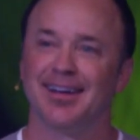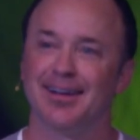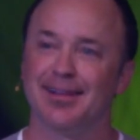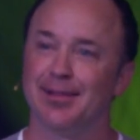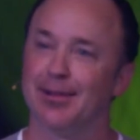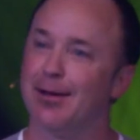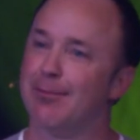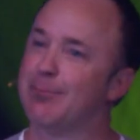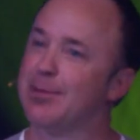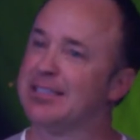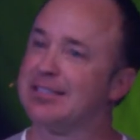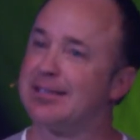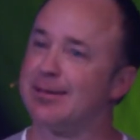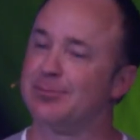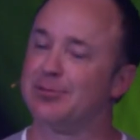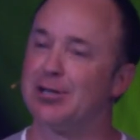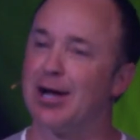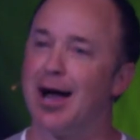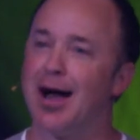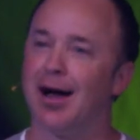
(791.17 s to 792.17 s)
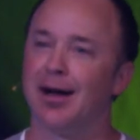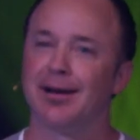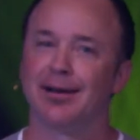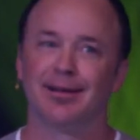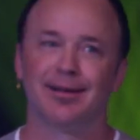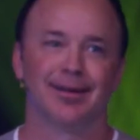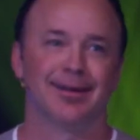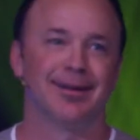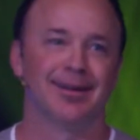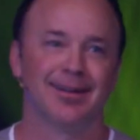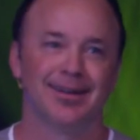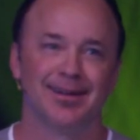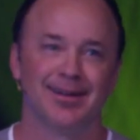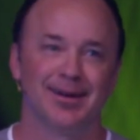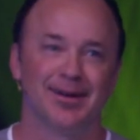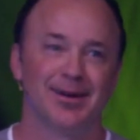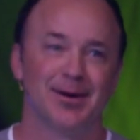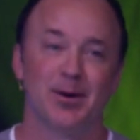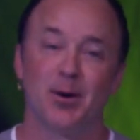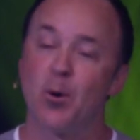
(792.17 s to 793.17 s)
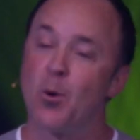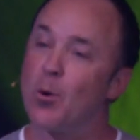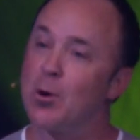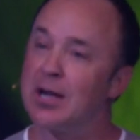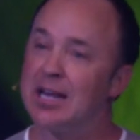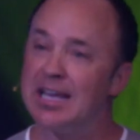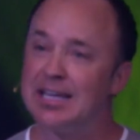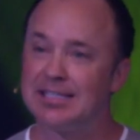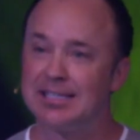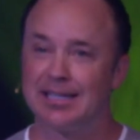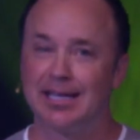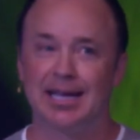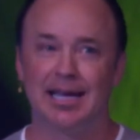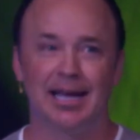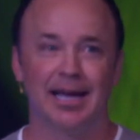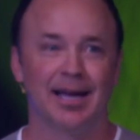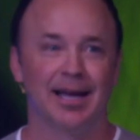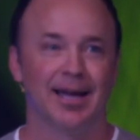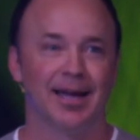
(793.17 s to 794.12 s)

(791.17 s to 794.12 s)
Love me some John. Or Disney.